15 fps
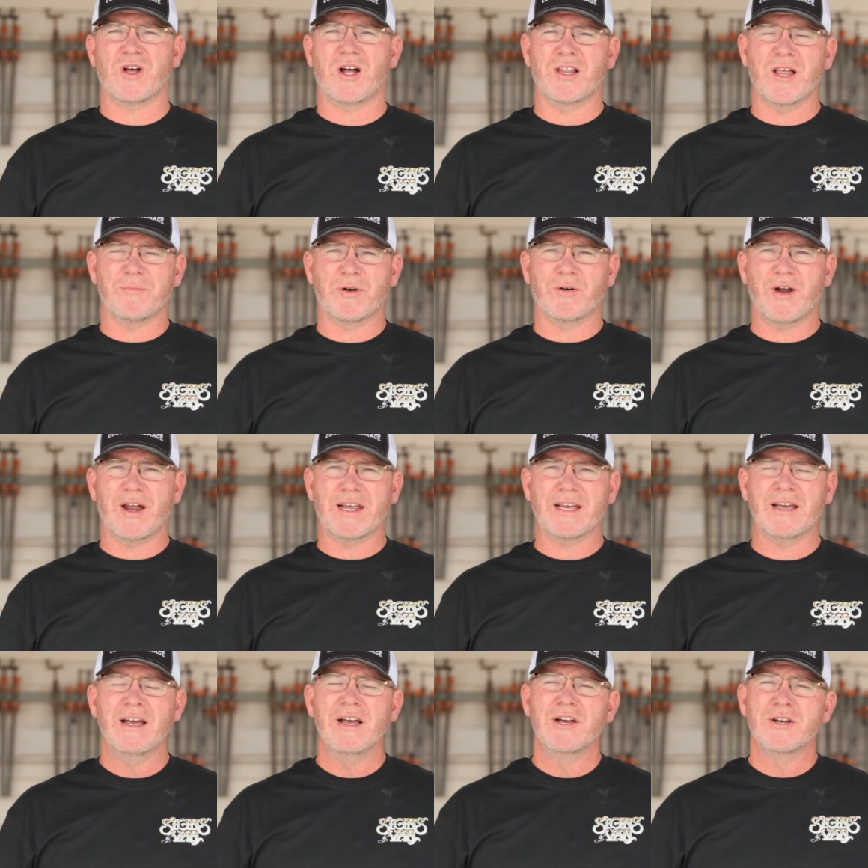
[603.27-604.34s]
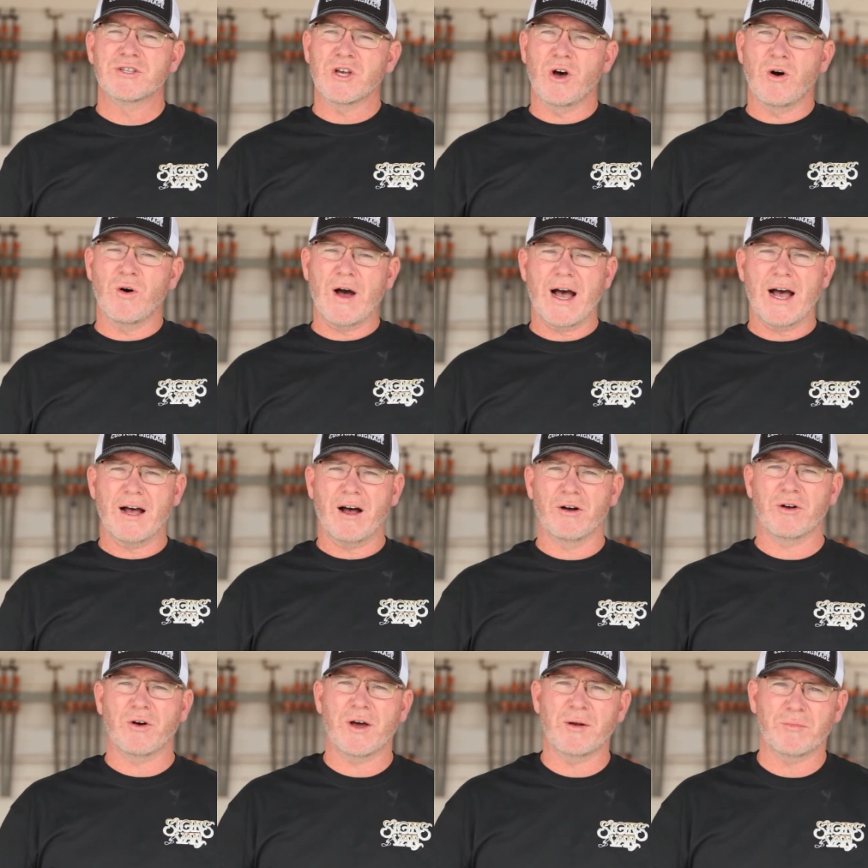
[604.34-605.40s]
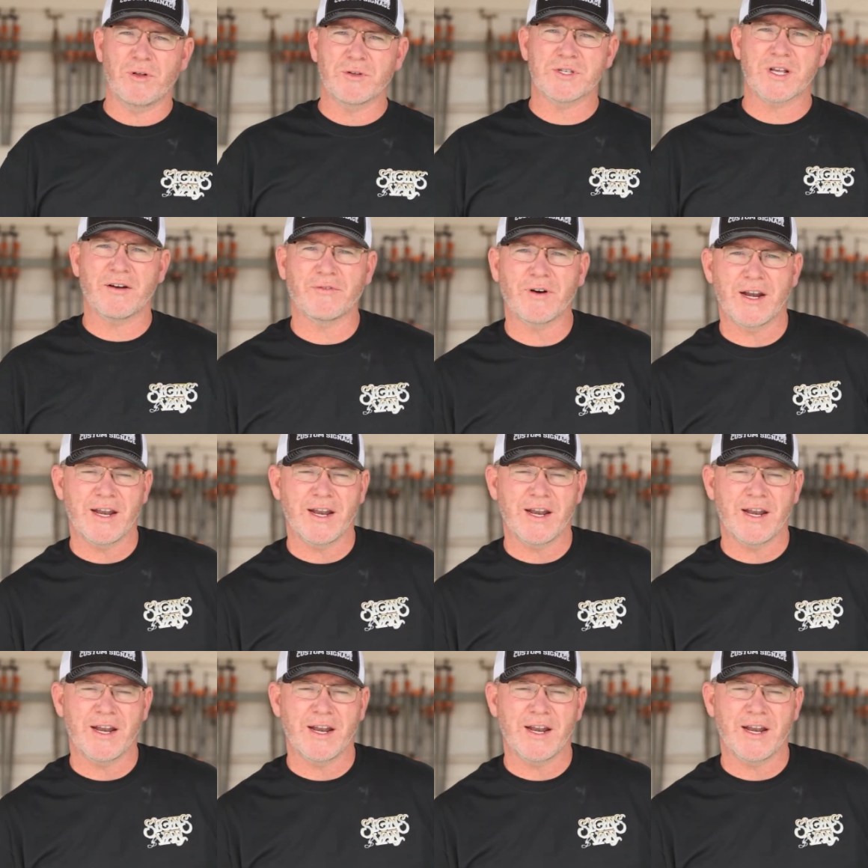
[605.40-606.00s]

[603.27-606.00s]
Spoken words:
all up and running. So I'll go ahead and blow this off right